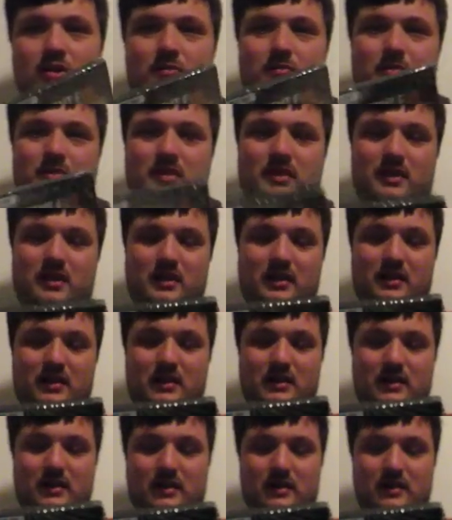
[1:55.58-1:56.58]
But yeah.
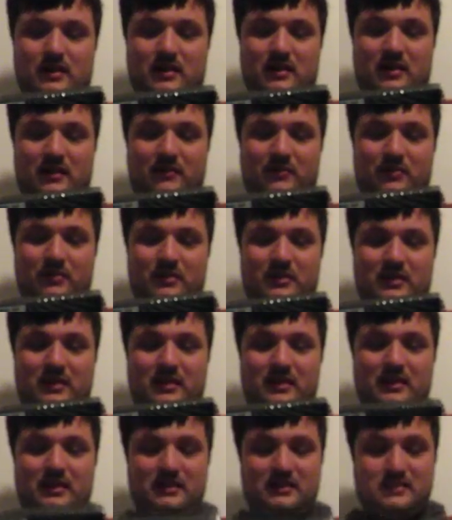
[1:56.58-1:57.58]
I've heard that the
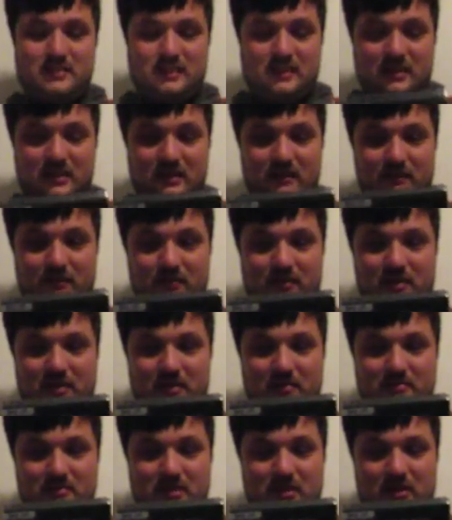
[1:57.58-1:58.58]
Resident Evil
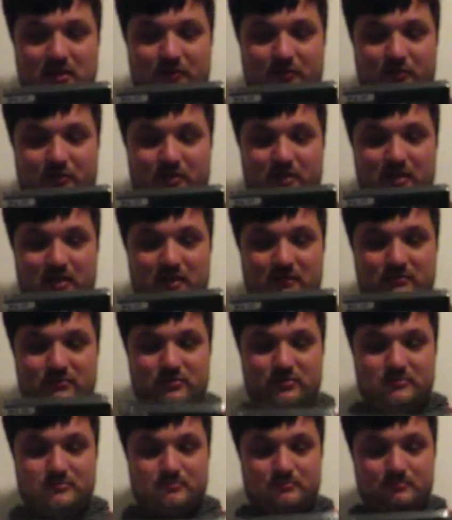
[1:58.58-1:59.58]
games are fucking
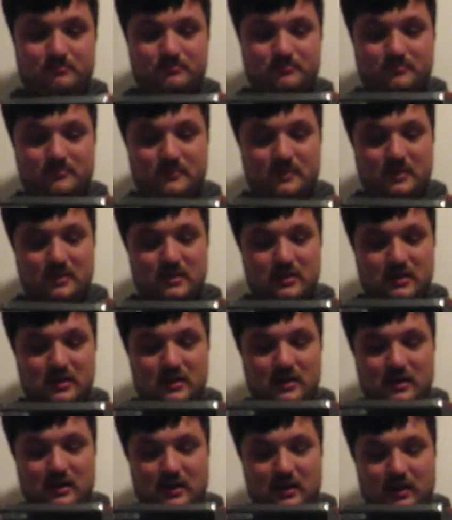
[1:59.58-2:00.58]
awesome.
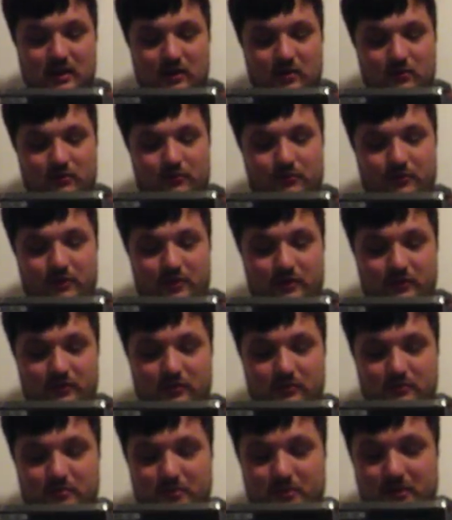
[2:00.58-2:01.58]
I look forward
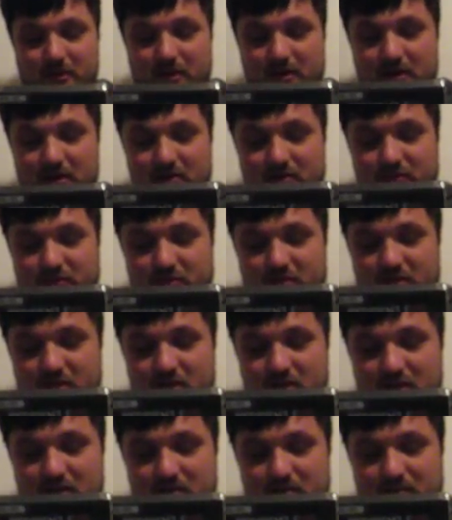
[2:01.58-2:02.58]
to playing this fucking
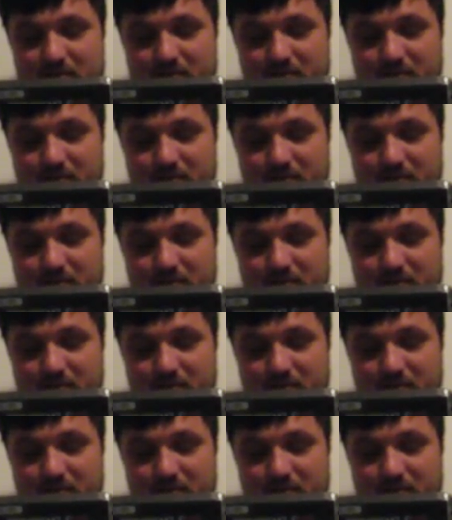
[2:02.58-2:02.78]
game.